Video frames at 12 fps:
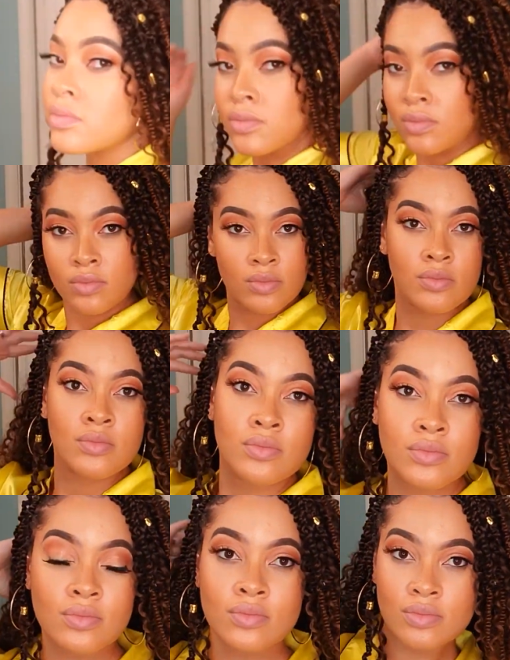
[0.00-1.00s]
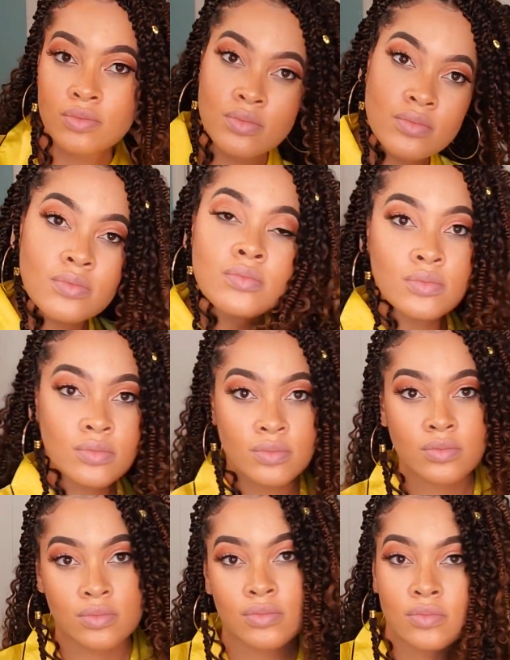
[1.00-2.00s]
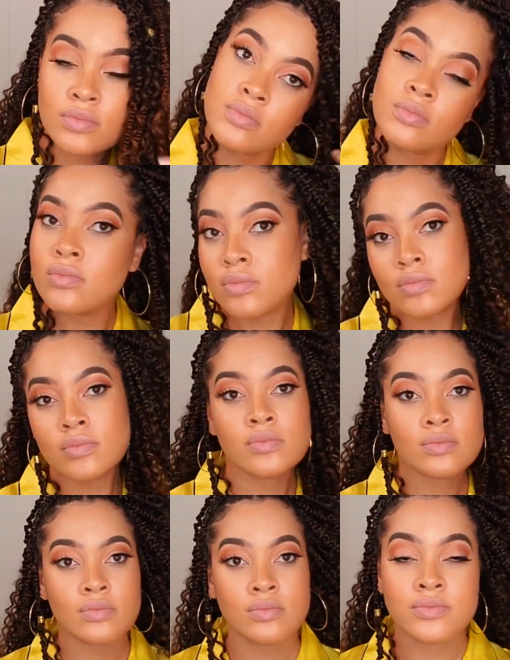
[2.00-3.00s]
can see what the different styles are.